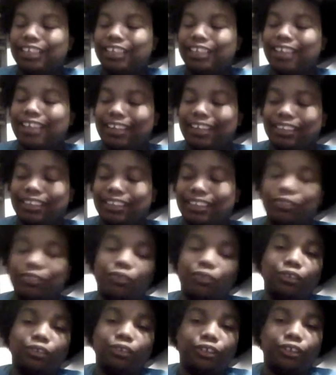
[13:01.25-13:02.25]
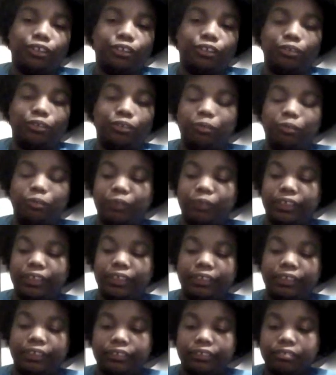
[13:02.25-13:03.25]
to have that sword on her
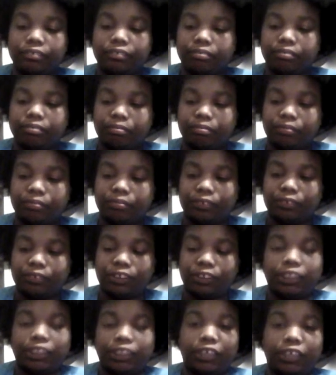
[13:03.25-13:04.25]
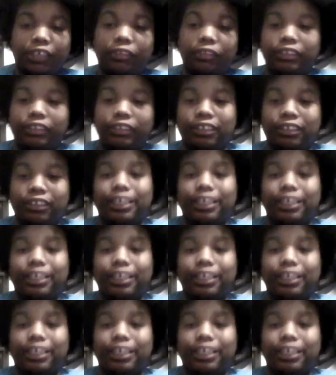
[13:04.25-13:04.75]
when shit goes,